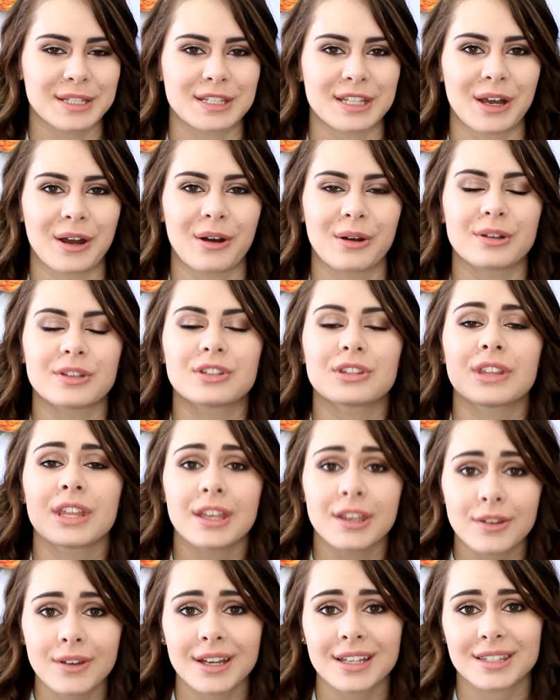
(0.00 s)
So
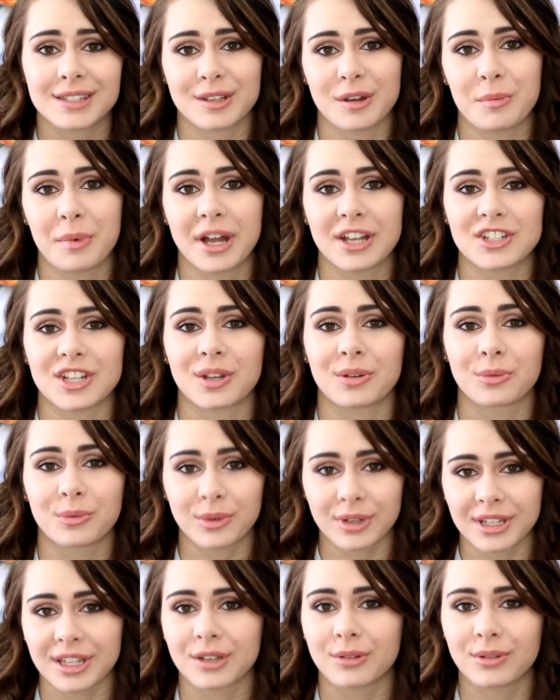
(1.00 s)
thank you guys so much. I
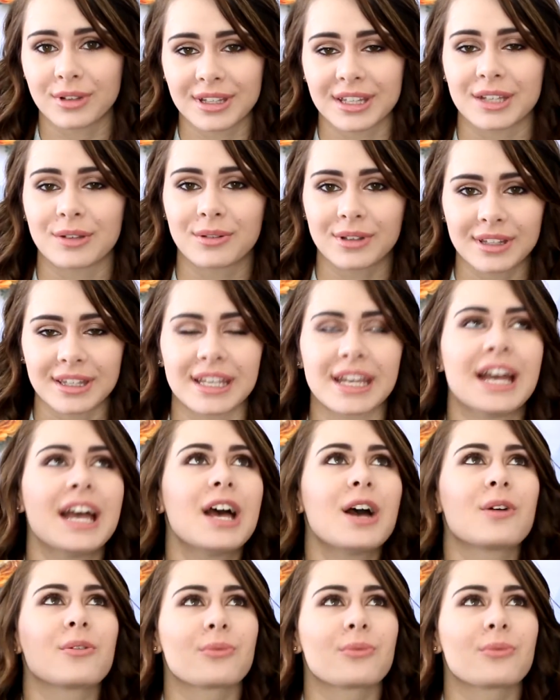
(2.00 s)
really, really, really,